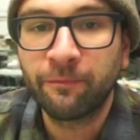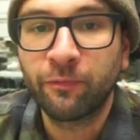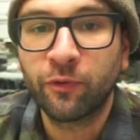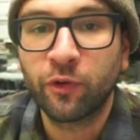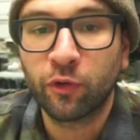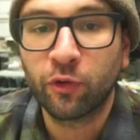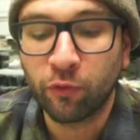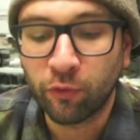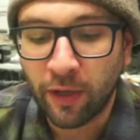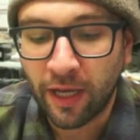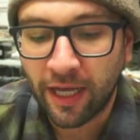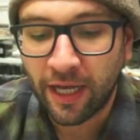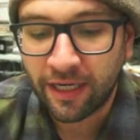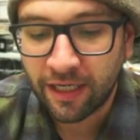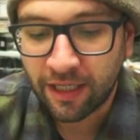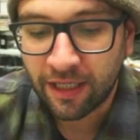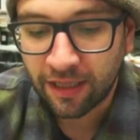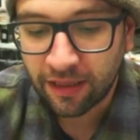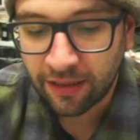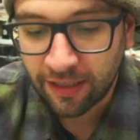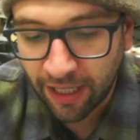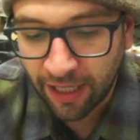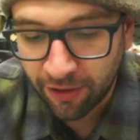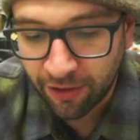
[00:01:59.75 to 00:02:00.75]
Red
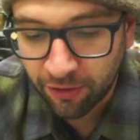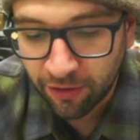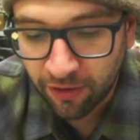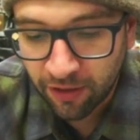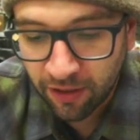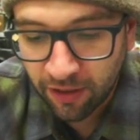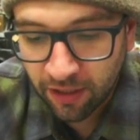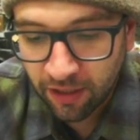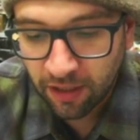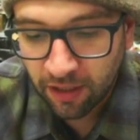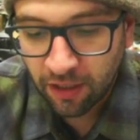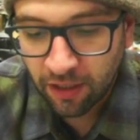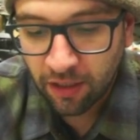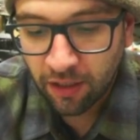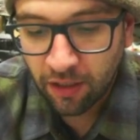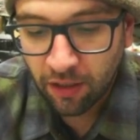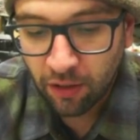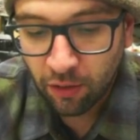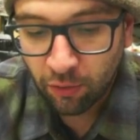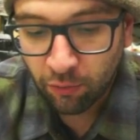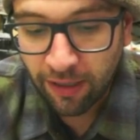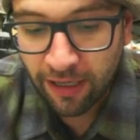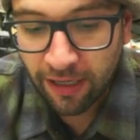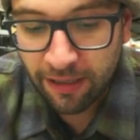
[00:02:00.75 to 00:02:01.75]
Letter
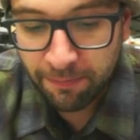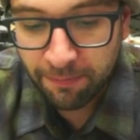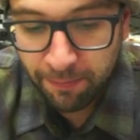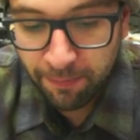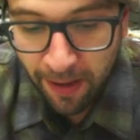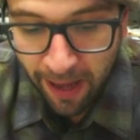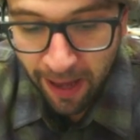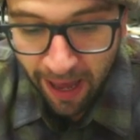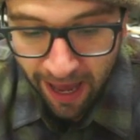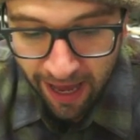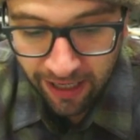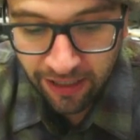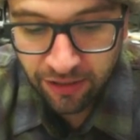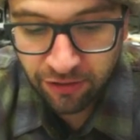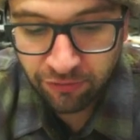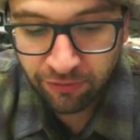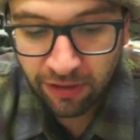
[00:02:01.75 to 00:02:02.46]
Red Page.